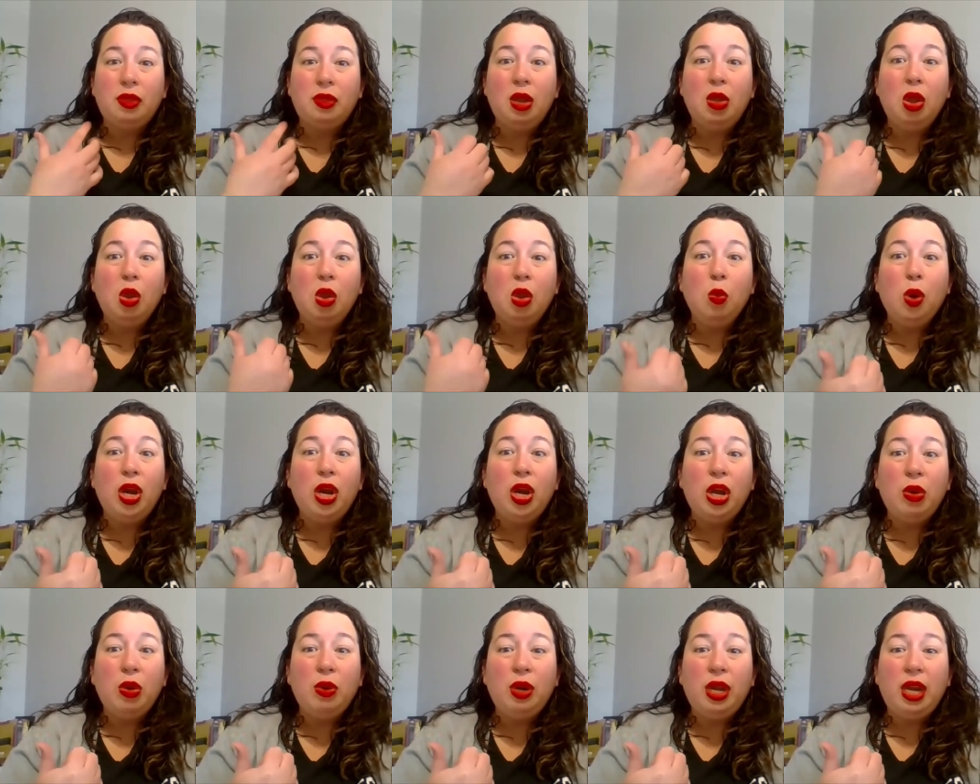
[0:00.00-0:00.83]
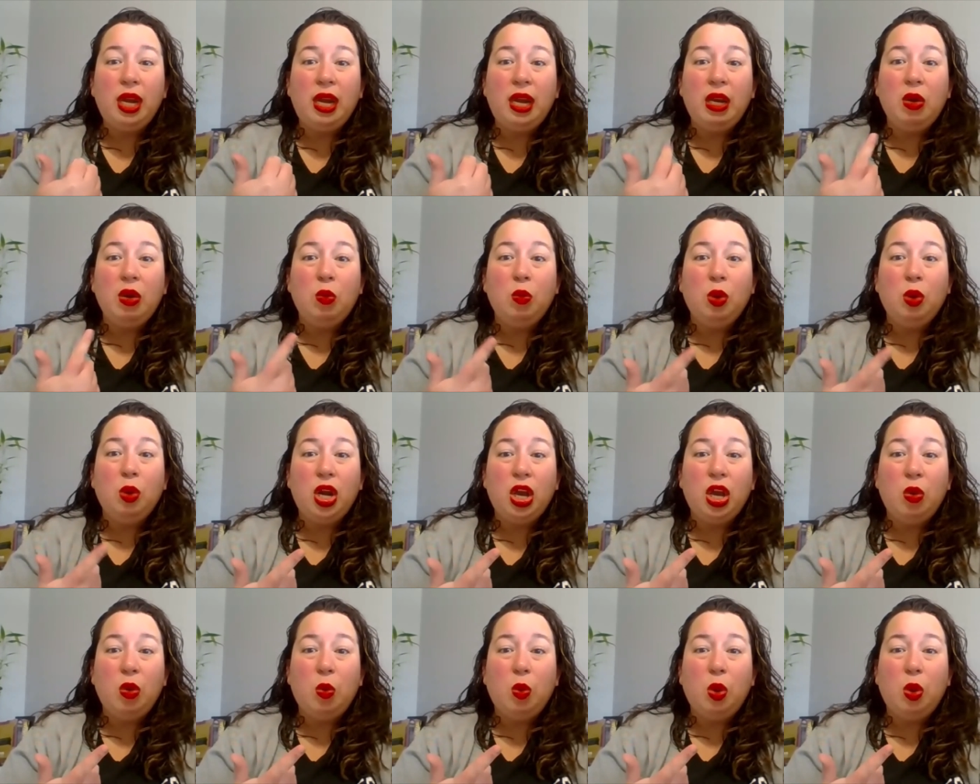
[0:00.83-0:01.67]
Like, what do you need? What do
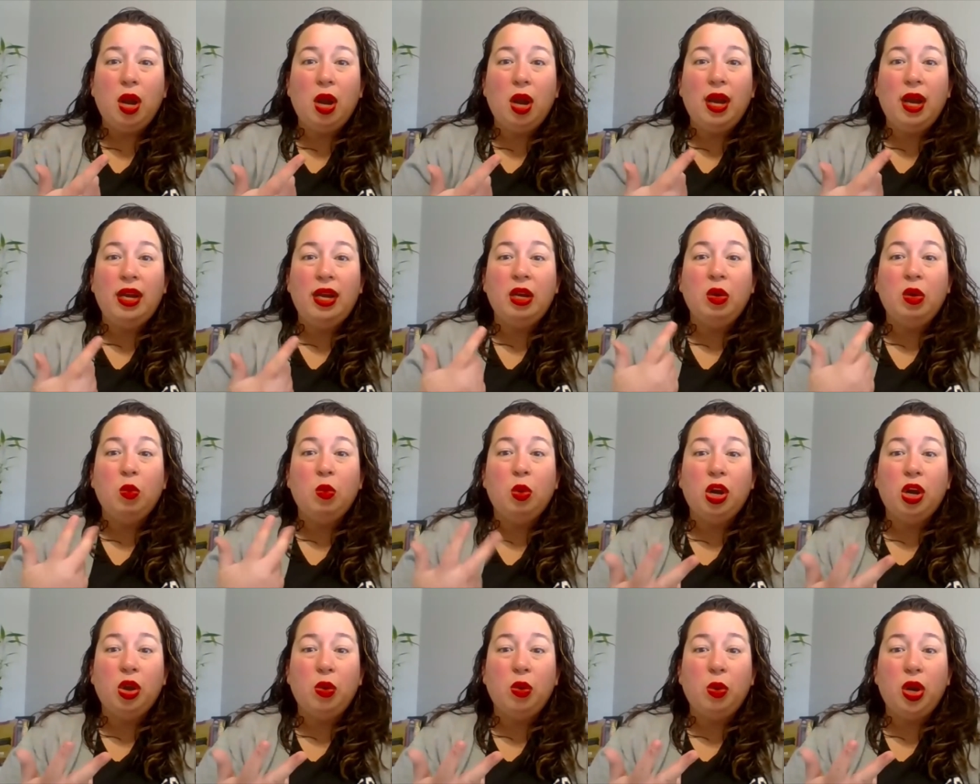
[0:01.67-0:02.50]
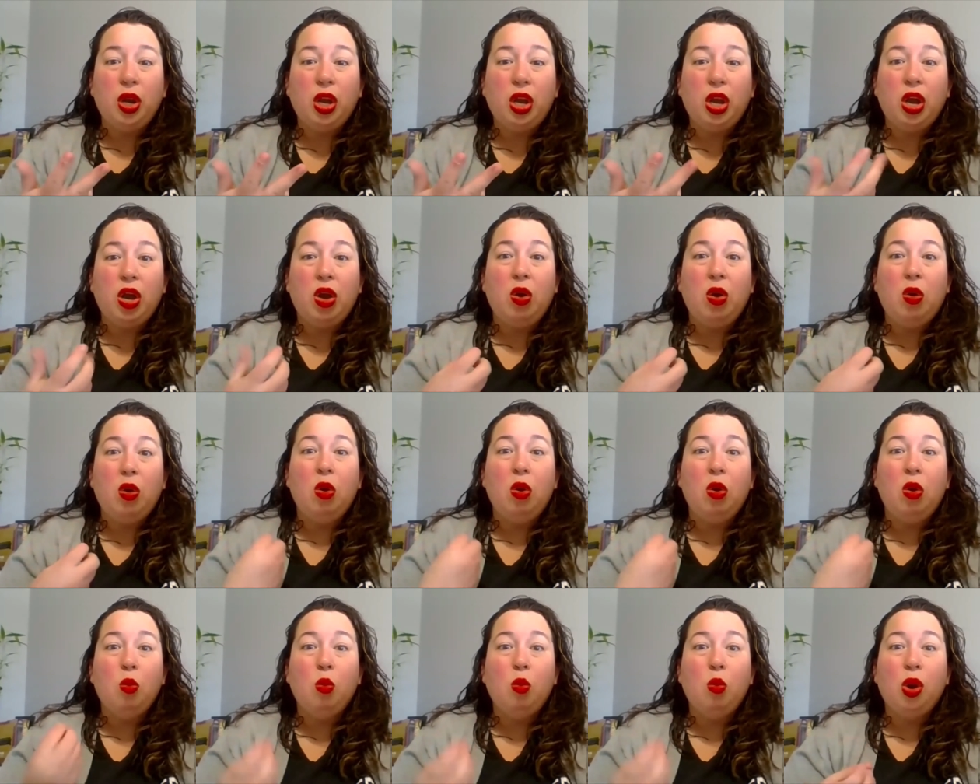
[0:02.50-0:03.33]
you want? Where do you want to go?
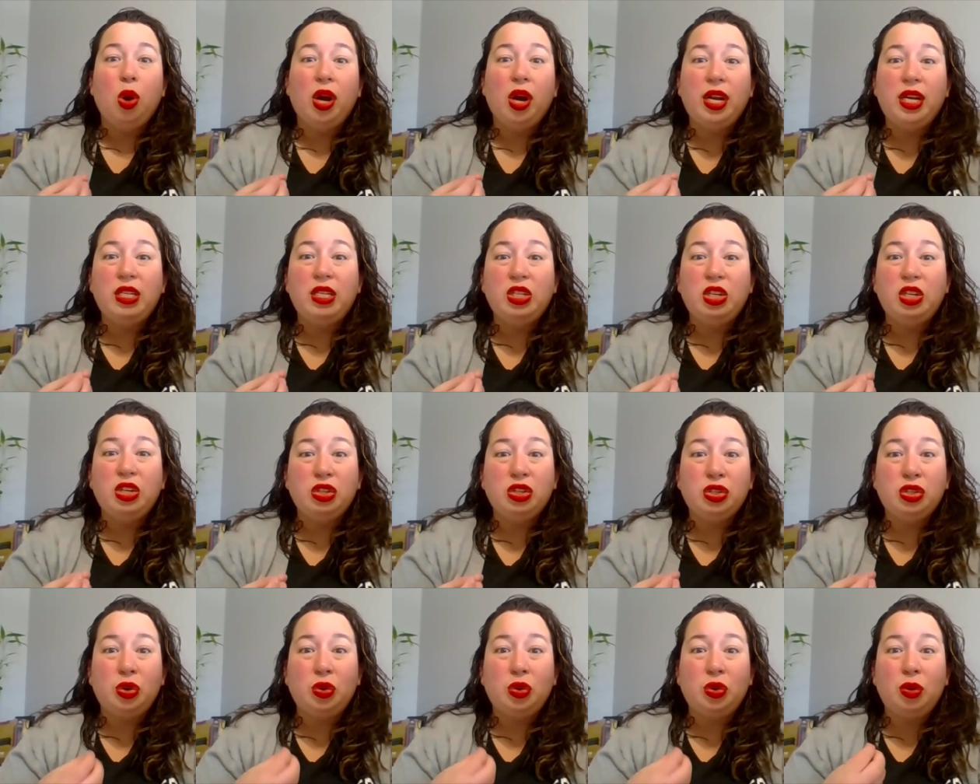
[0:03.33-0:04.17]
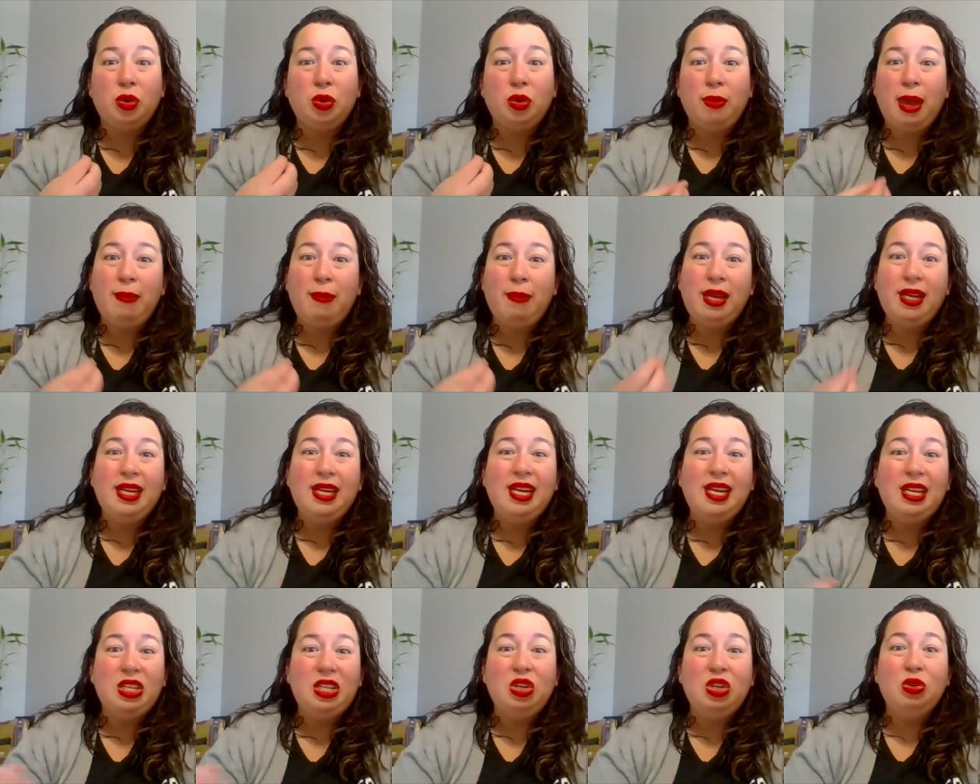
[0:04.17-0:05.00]
Where does your soul and baby
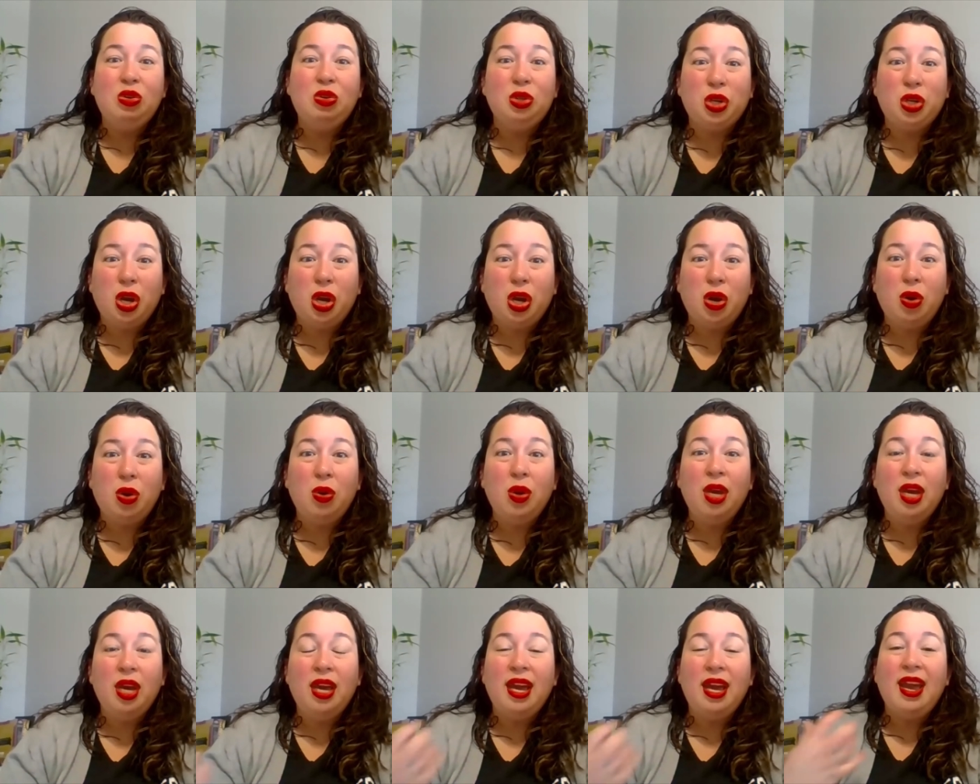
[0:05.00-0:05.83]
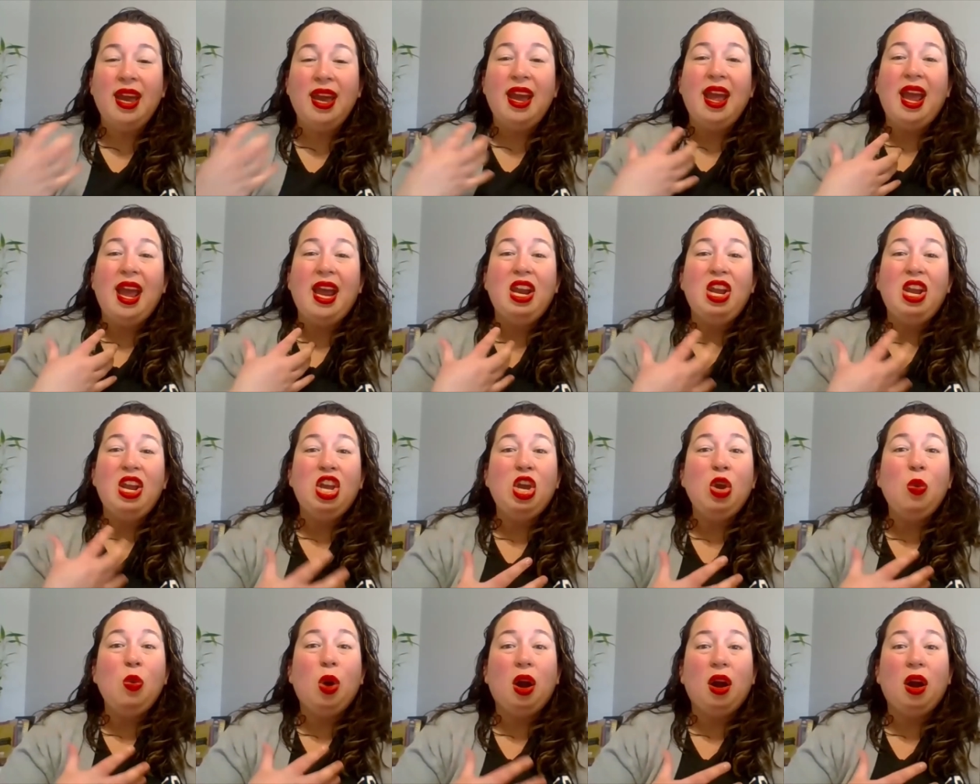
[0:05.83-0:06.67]
need you to go? And
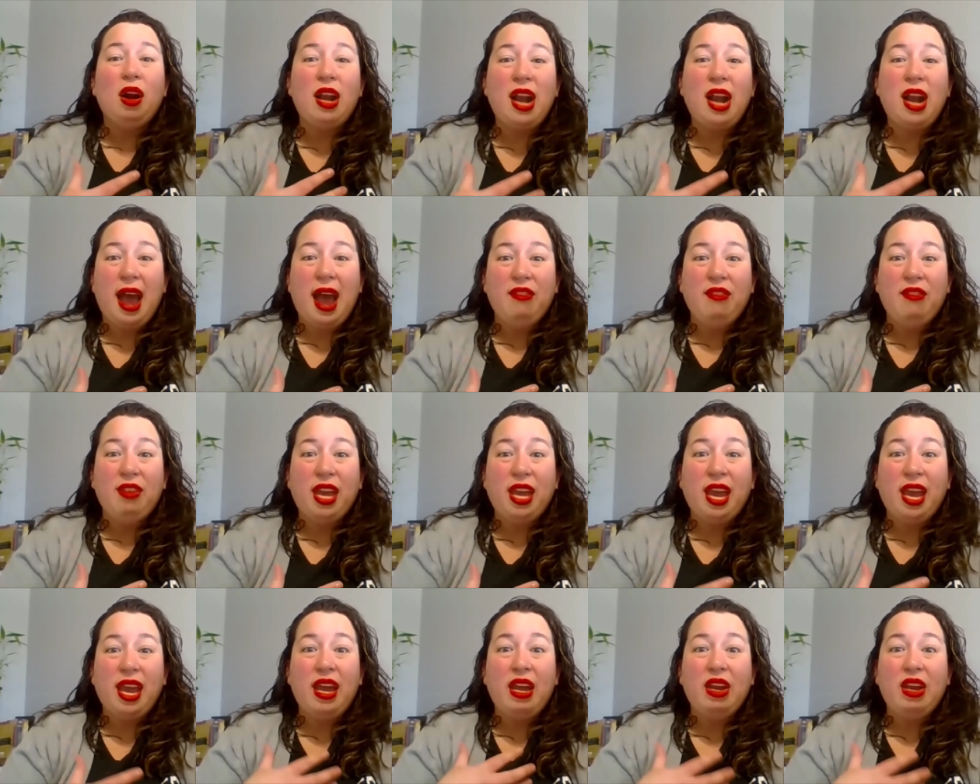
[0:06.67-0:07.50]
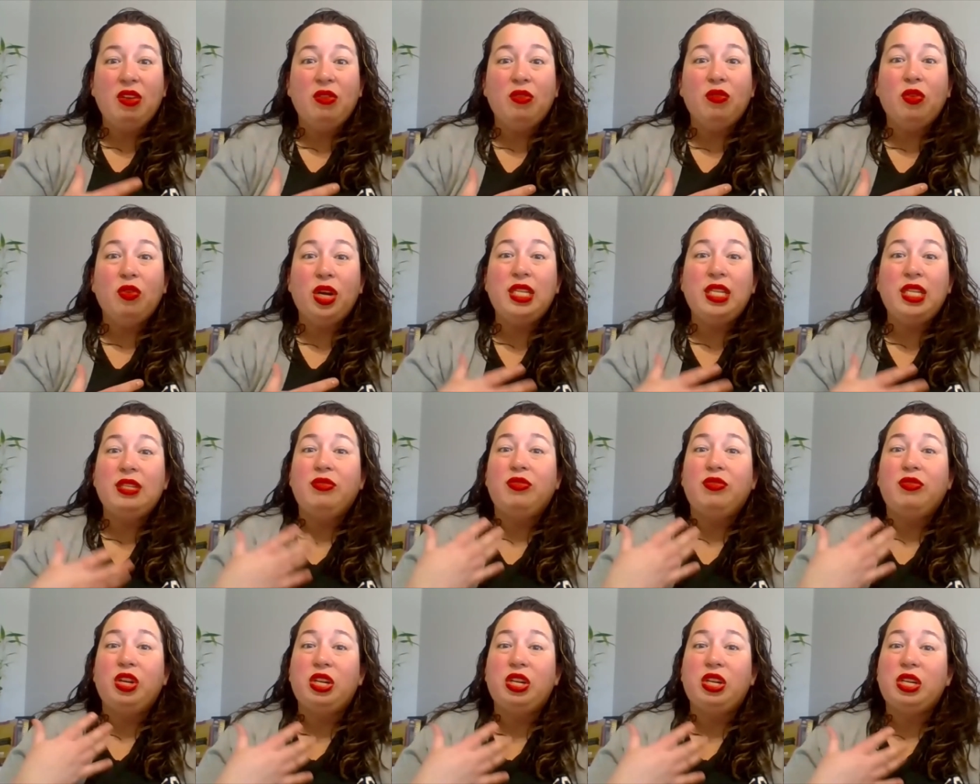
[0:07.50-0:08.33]
you are an advocate and voice
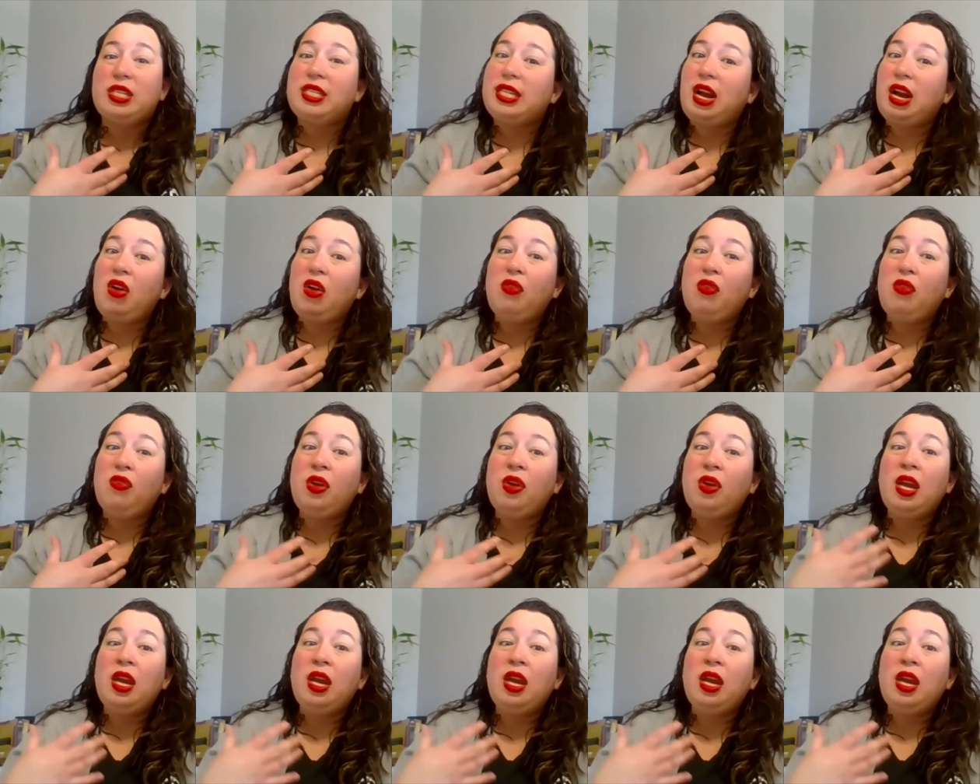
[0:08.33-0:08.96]
for yourself,